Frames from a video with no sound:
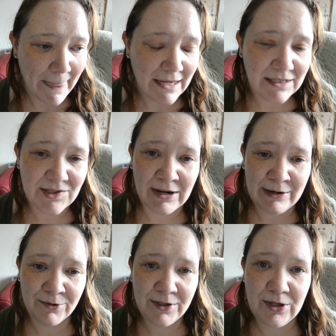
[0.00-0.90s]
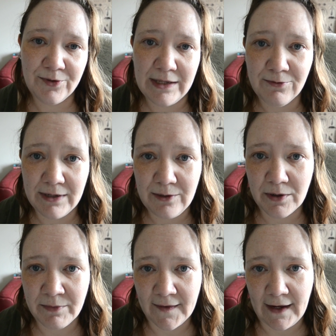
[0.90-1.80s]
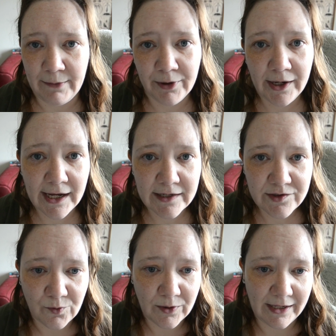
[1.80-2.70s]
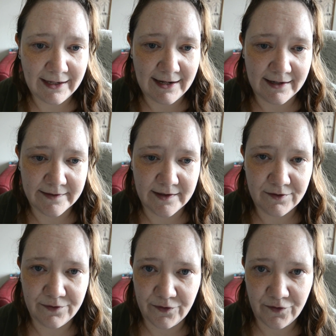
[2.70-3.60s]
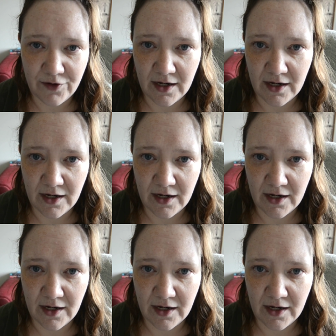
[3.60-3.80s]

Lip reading: so I really only read what my library has or what I can access for free